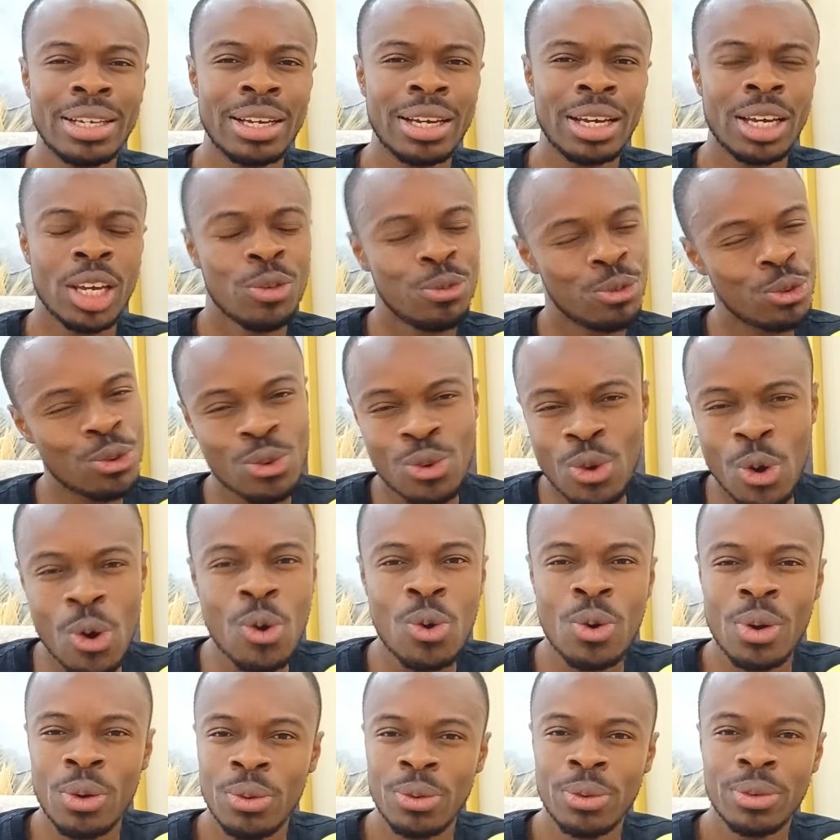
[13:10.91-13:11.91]
if you
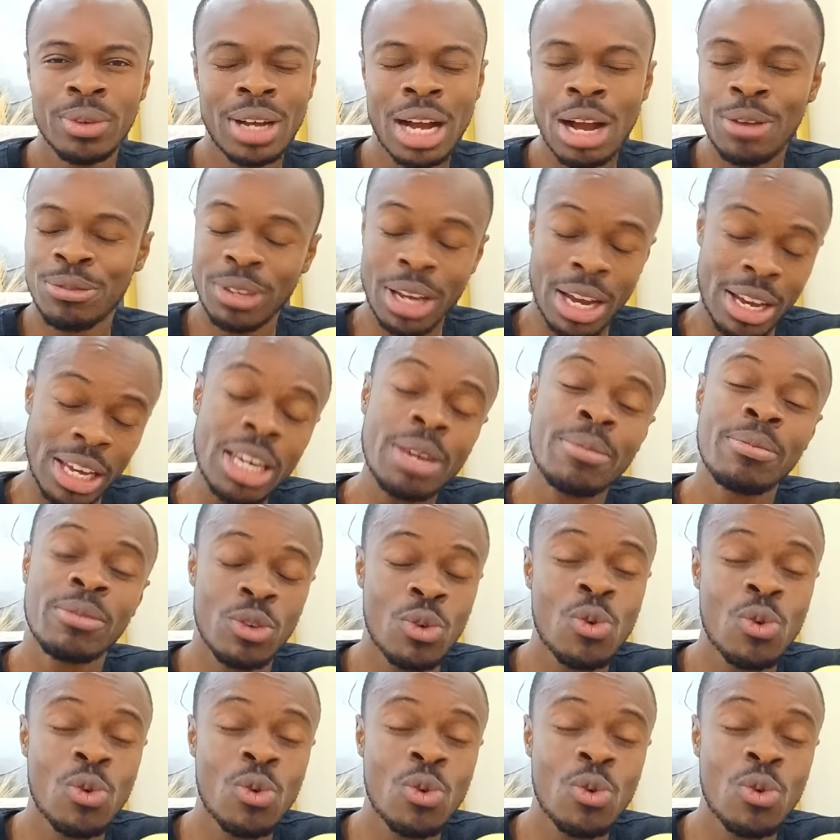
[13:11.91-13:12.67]
go after him,